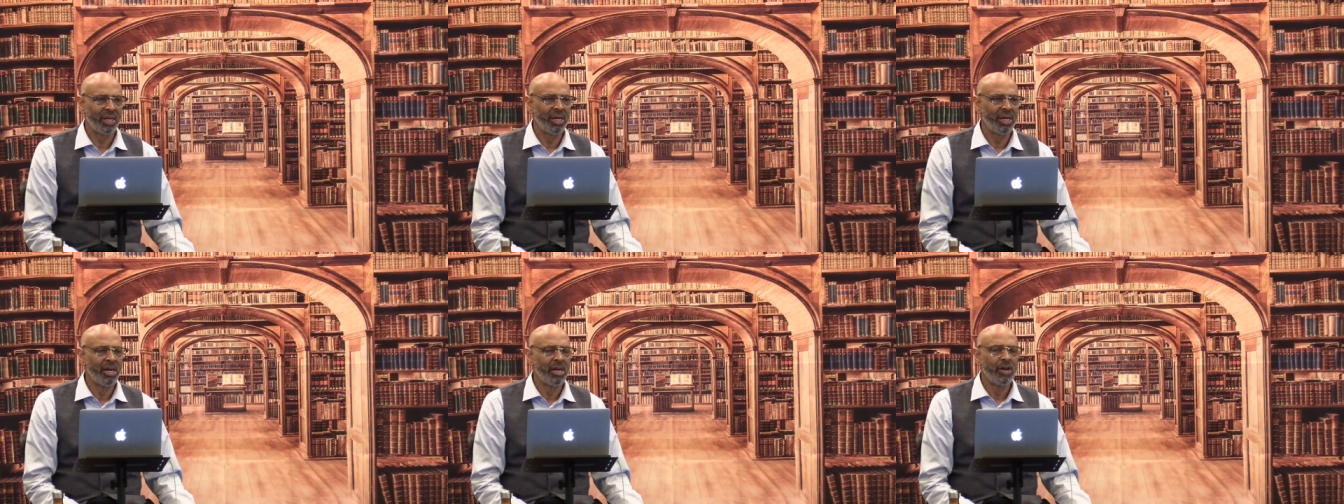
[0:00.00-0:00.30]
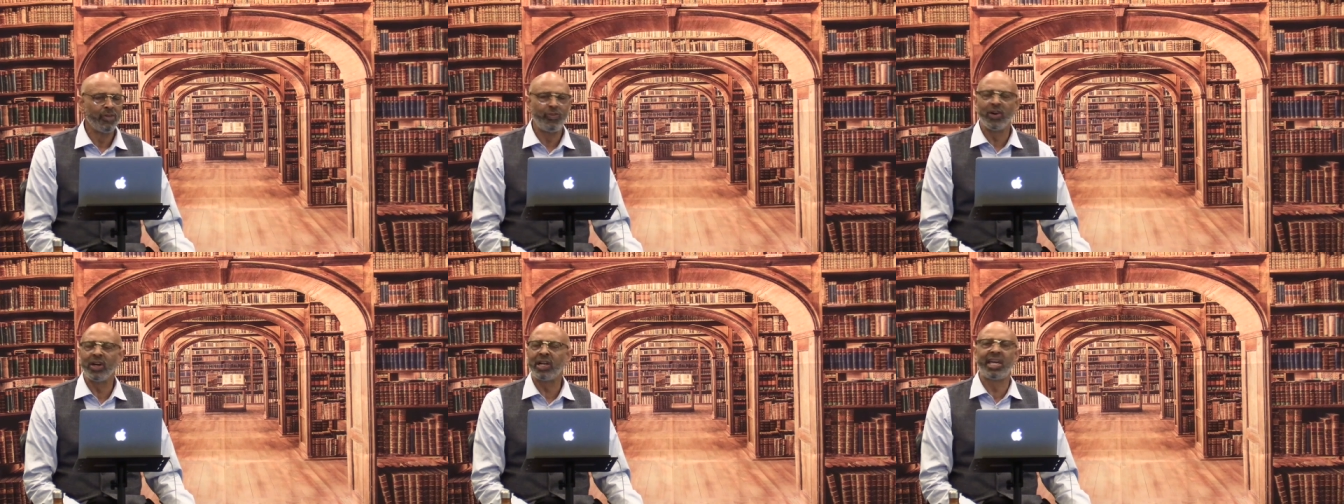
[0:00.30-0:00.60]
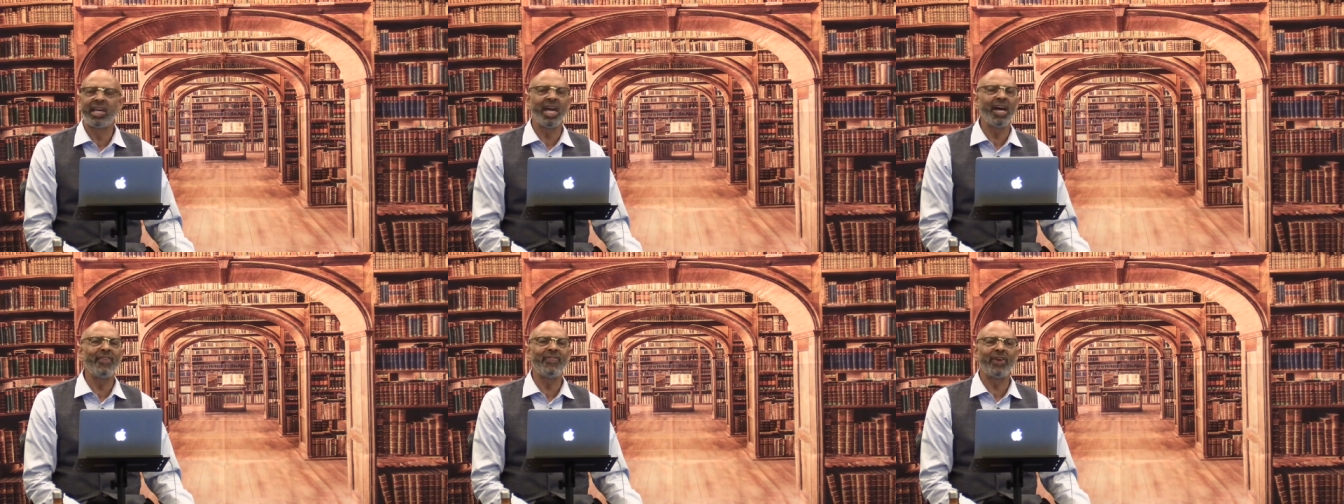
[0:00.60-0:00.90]

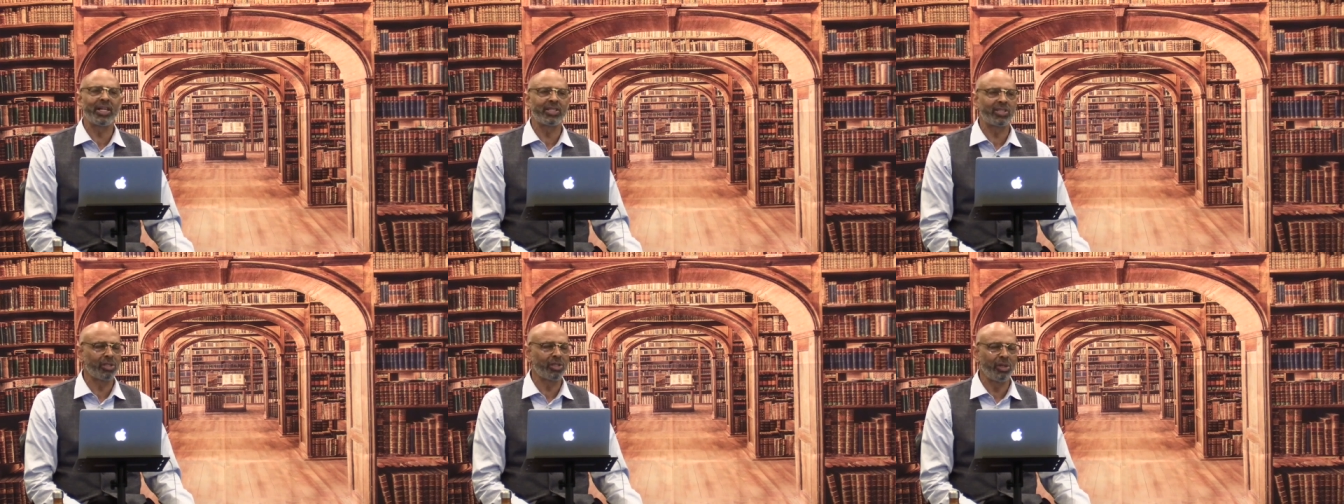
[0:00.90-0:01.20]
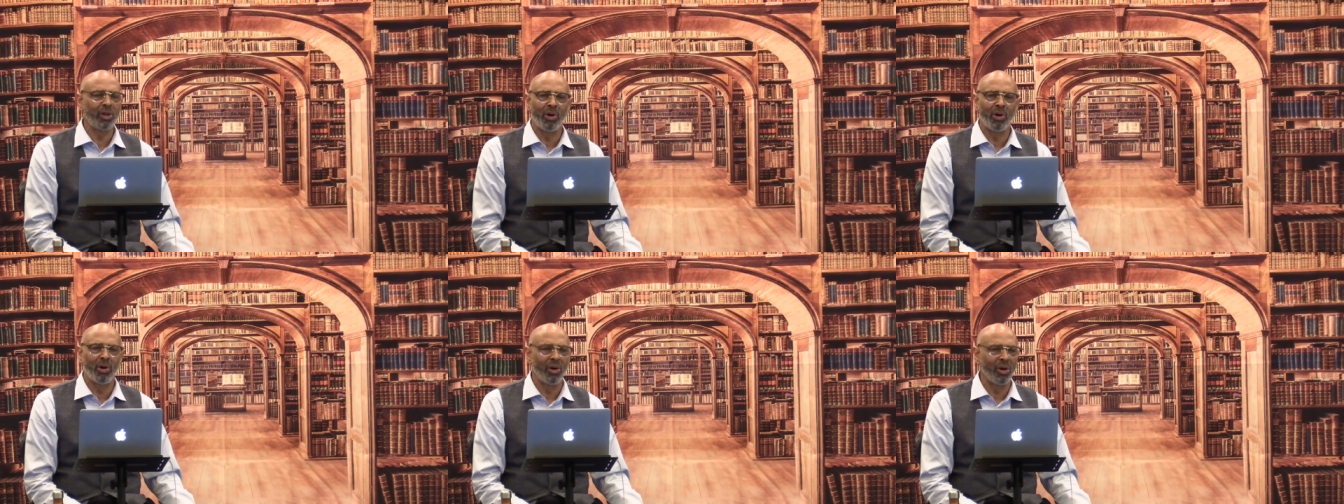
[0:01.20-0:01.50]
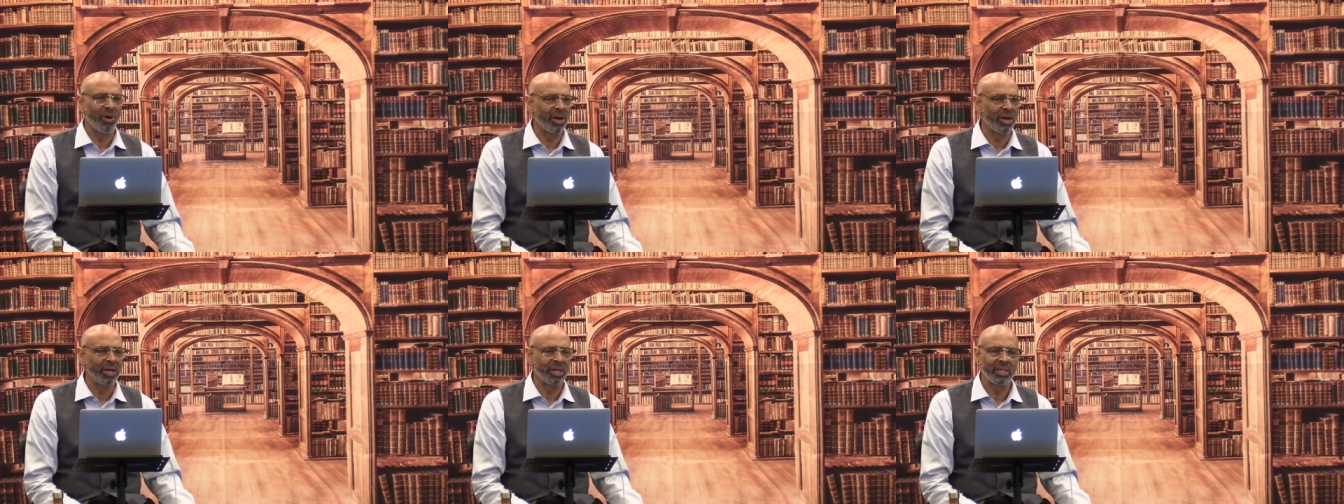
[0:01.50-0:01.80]
Forgive us,
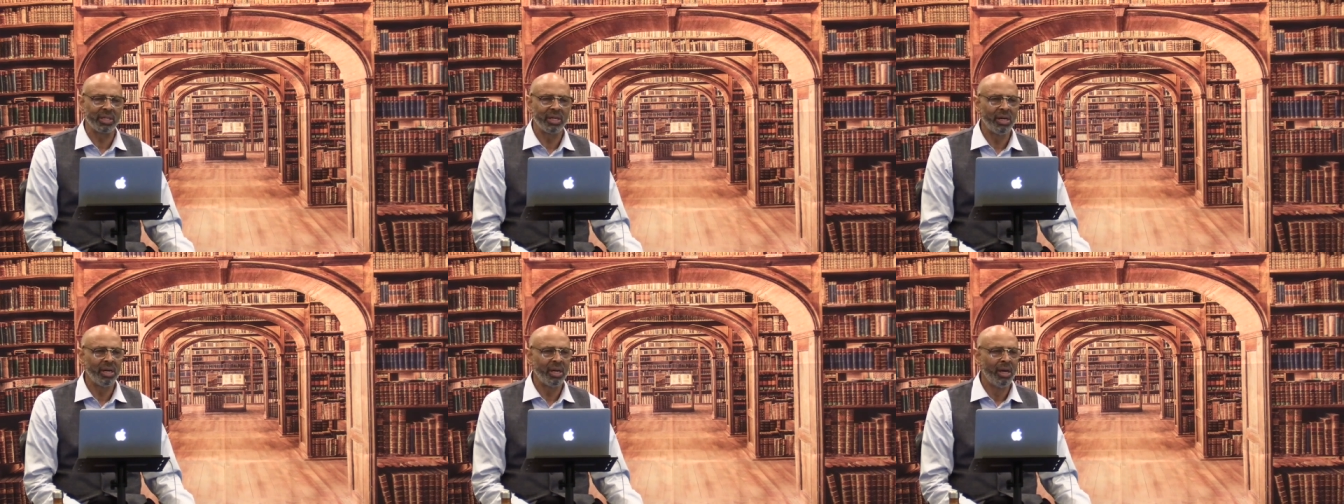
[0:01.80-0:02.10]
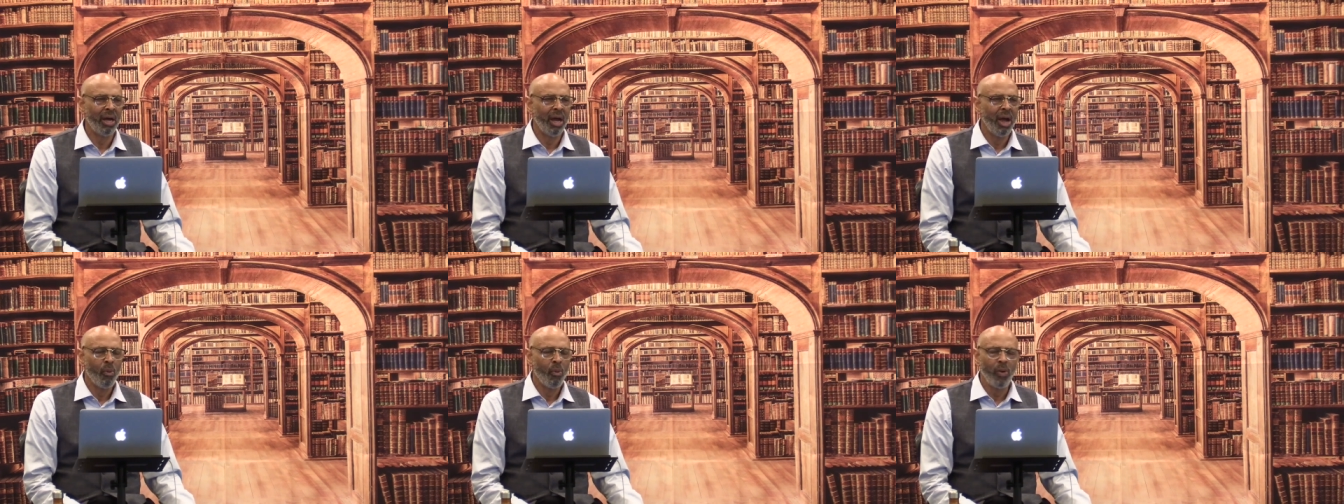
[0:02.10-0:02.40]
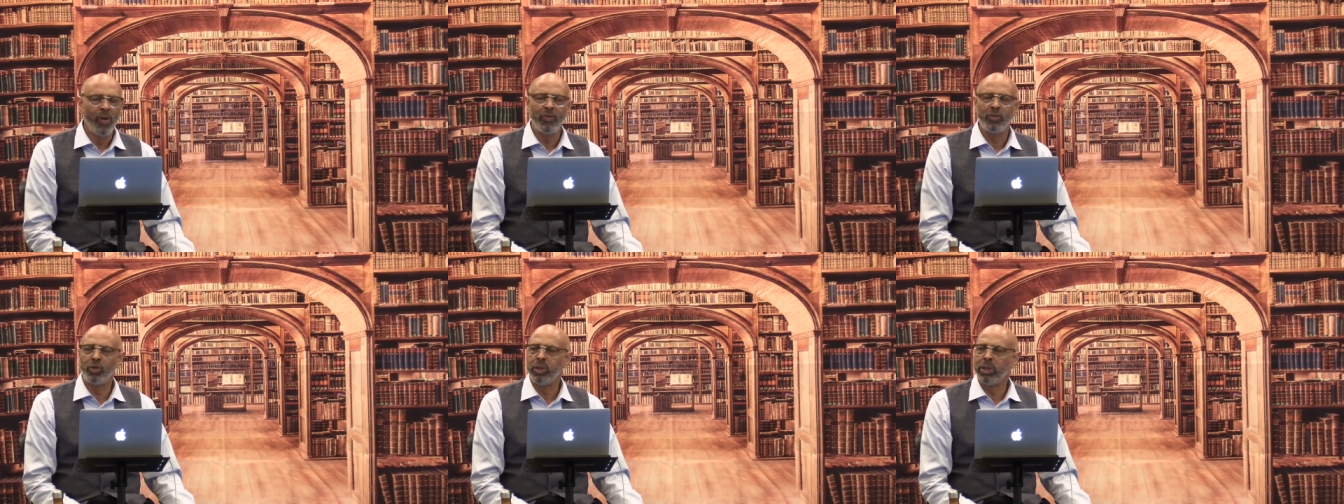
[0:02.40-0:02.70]
Lord. We've
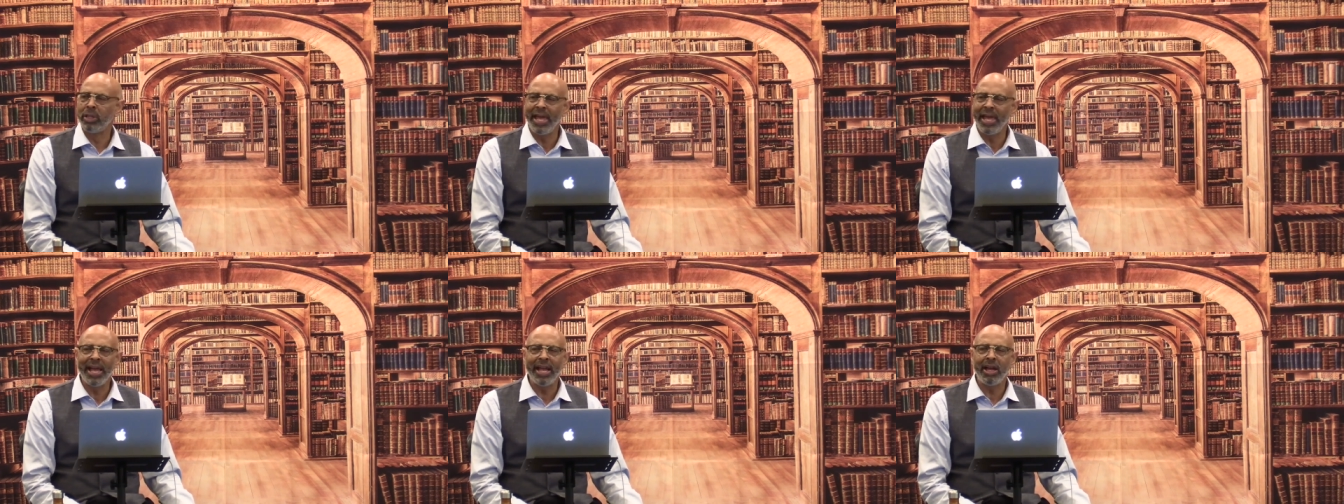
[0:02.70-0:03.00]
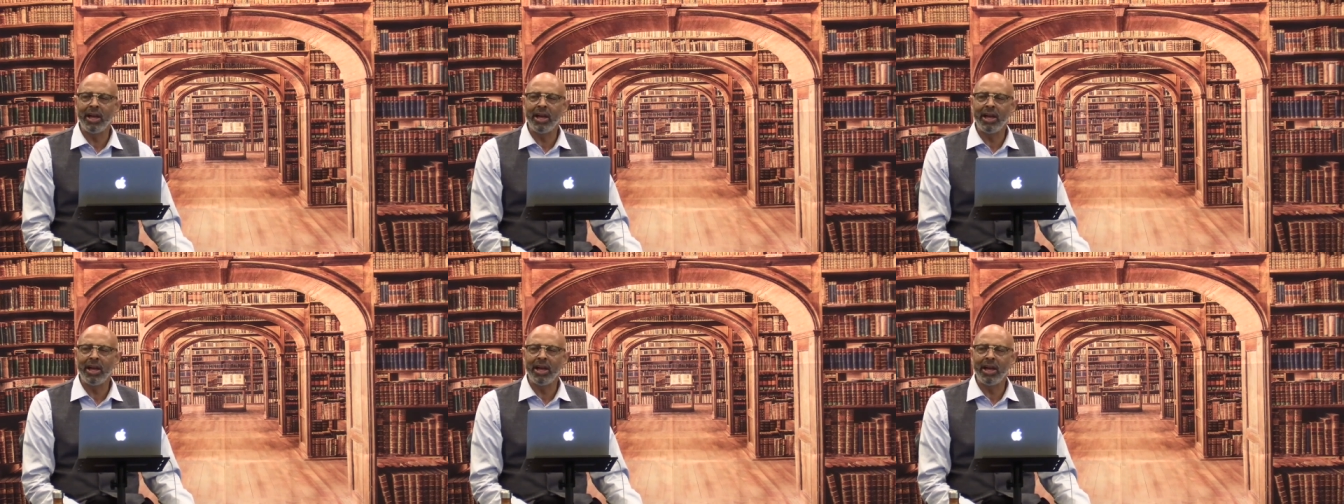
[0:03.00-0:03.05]
lingered